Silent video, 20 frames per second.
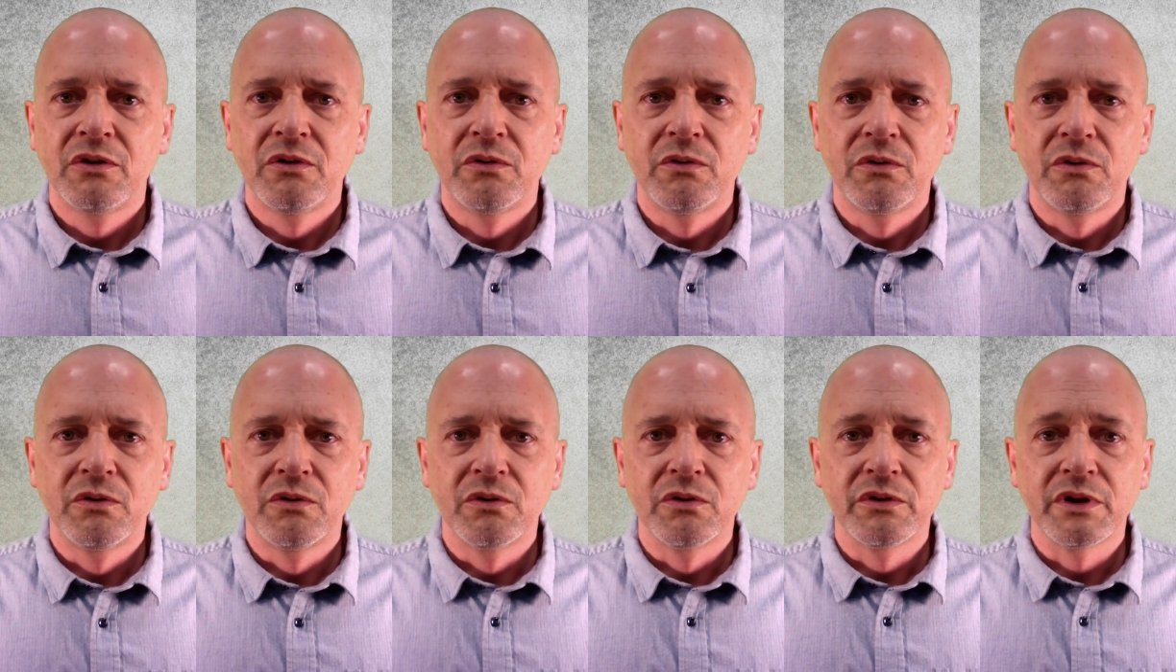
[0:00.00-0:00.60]

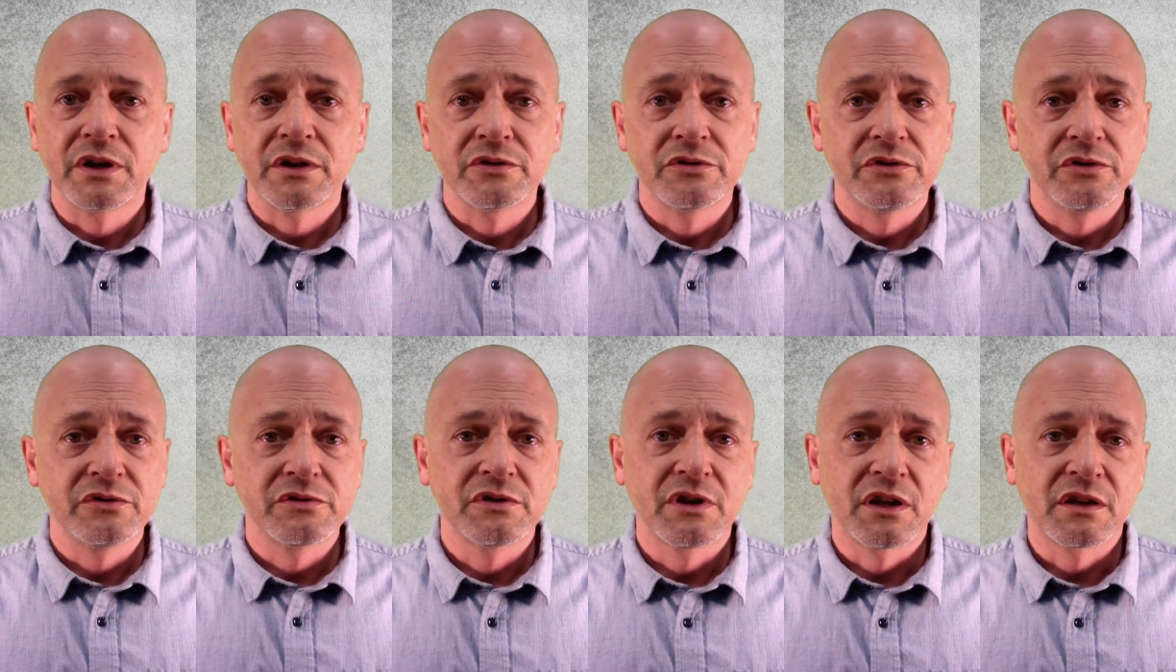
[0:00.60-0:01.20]
or they can
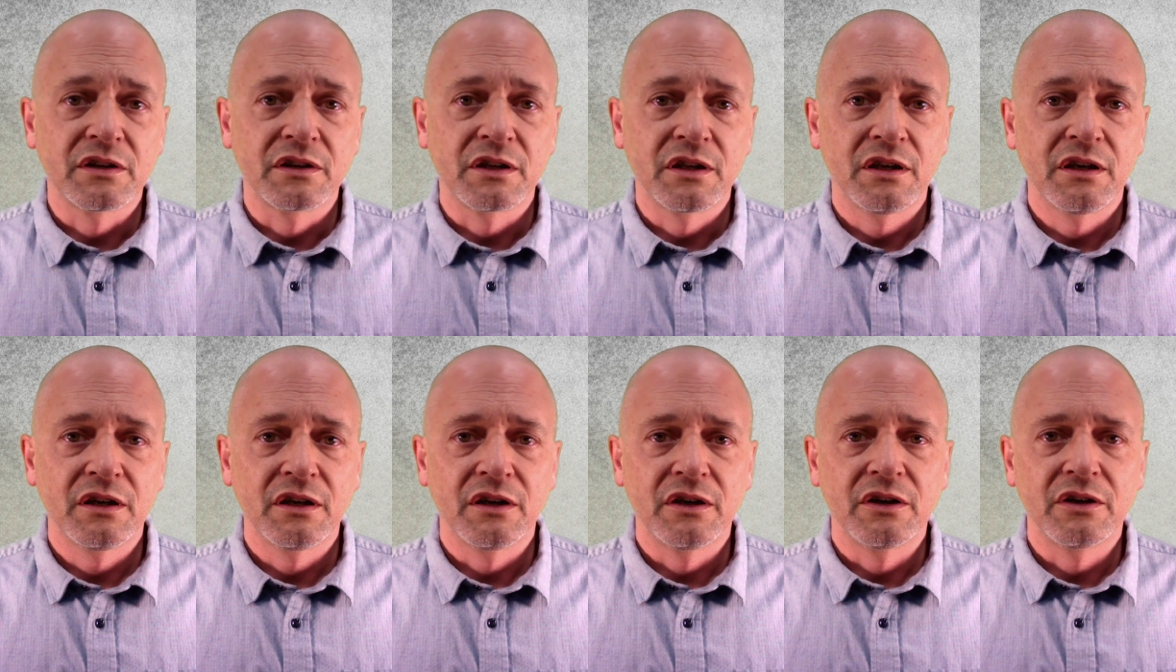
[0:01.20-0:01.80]
choose not to
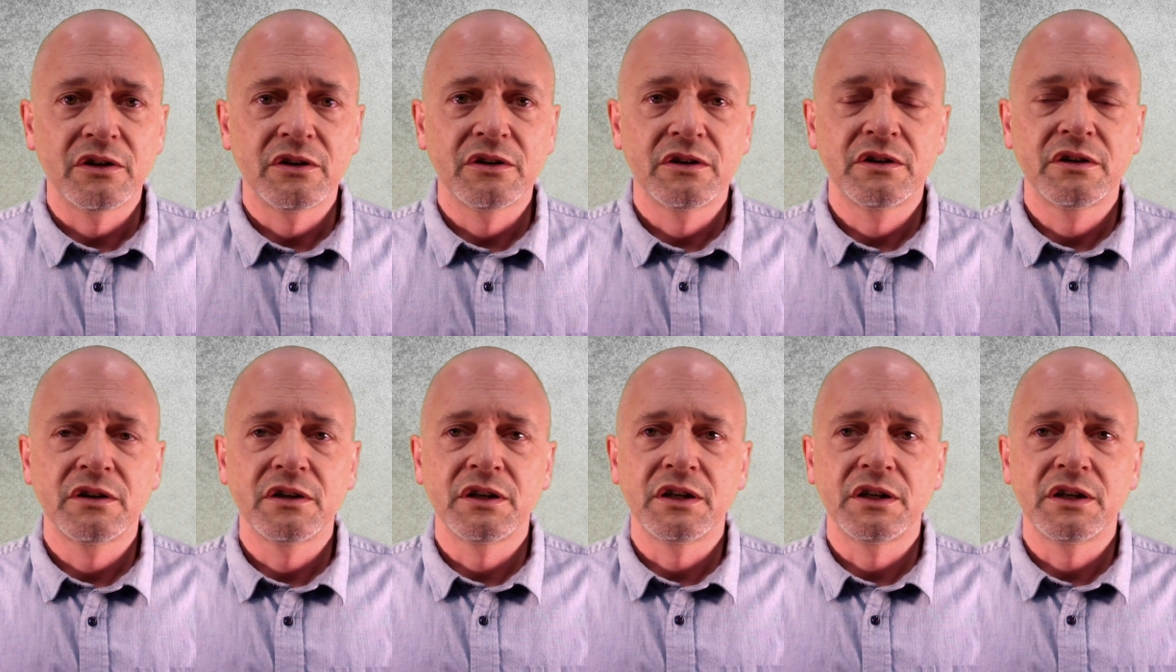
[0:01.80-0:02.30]
care.